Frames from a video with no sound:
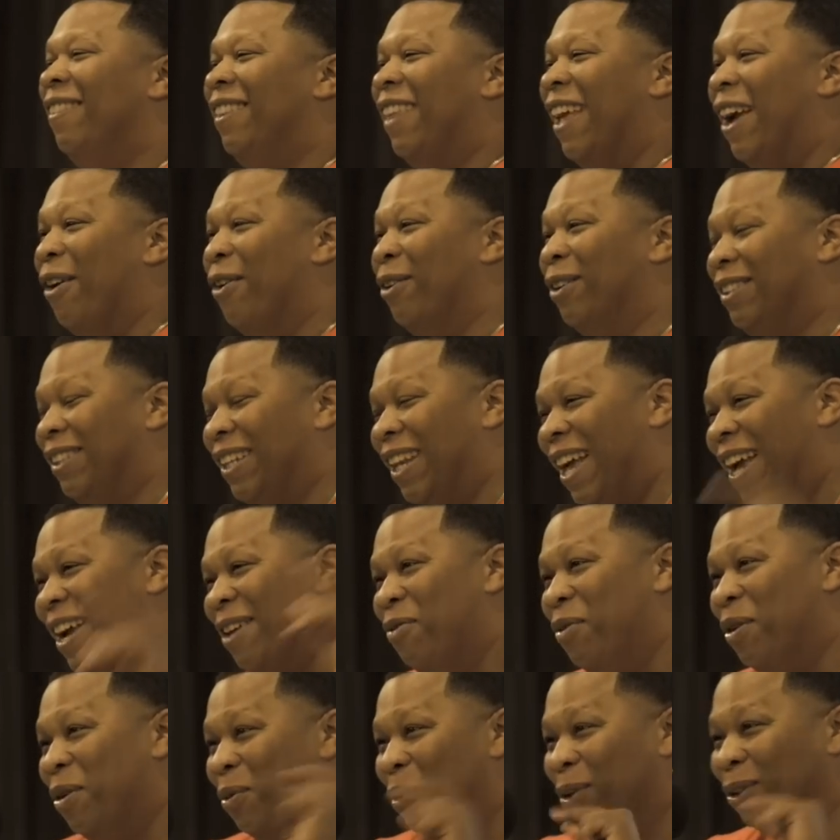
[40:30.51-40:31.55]
They was like,
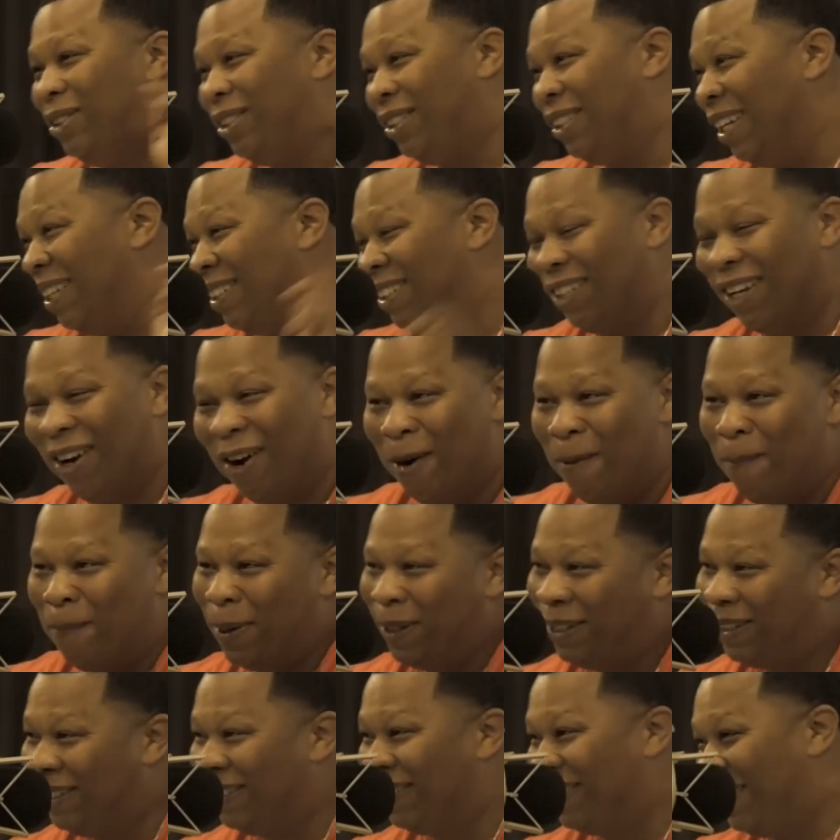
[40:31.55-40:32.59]
we will shut y'all
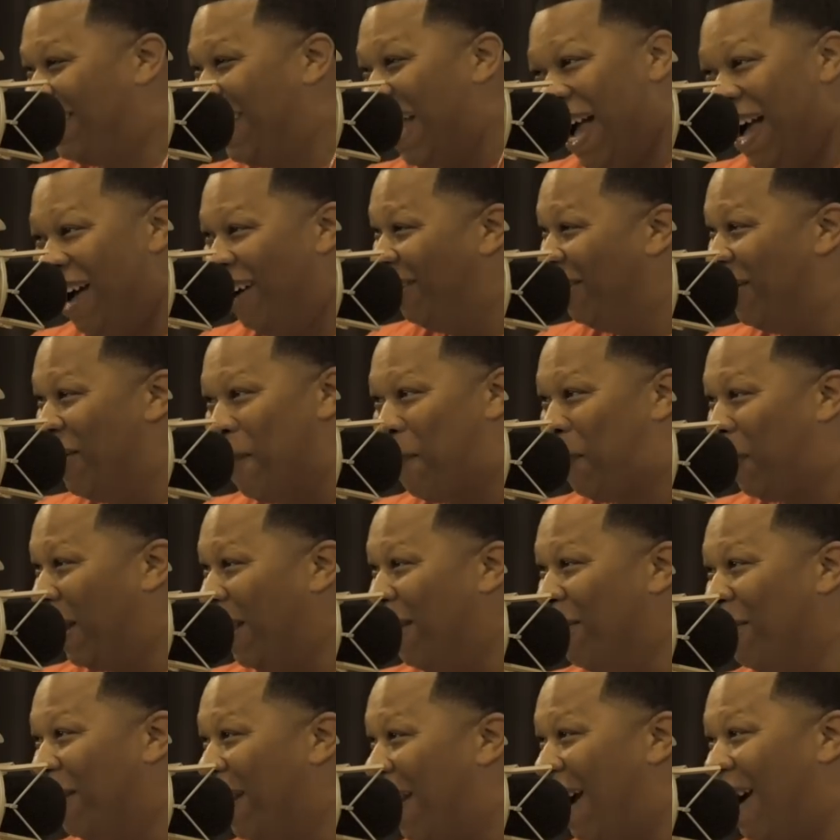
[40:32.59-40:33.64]
bitches down. Don't
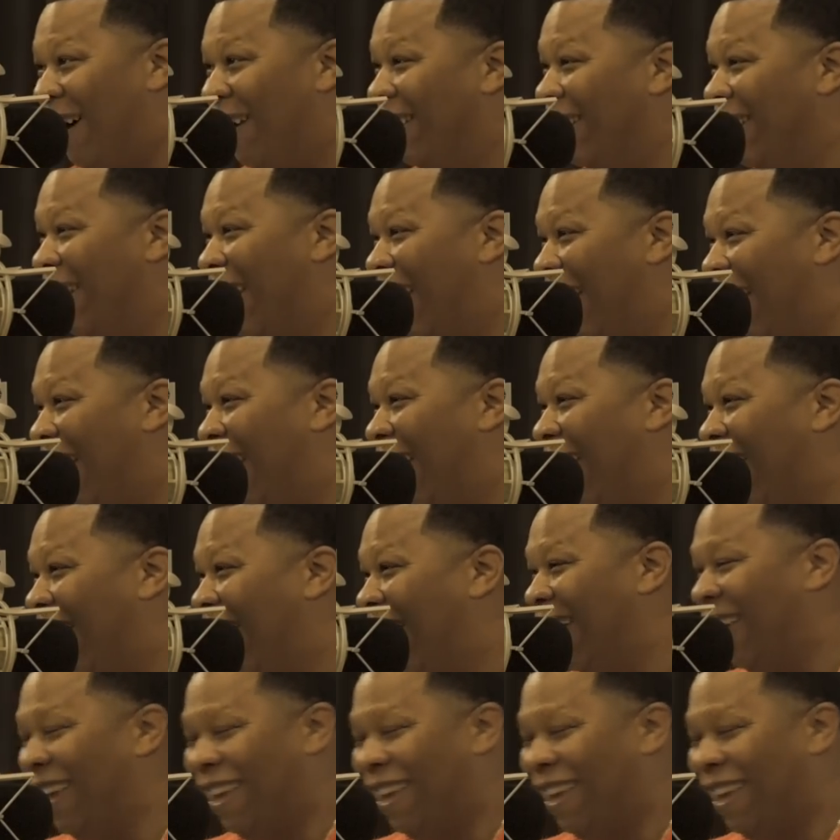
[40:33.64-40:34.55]
play with our name.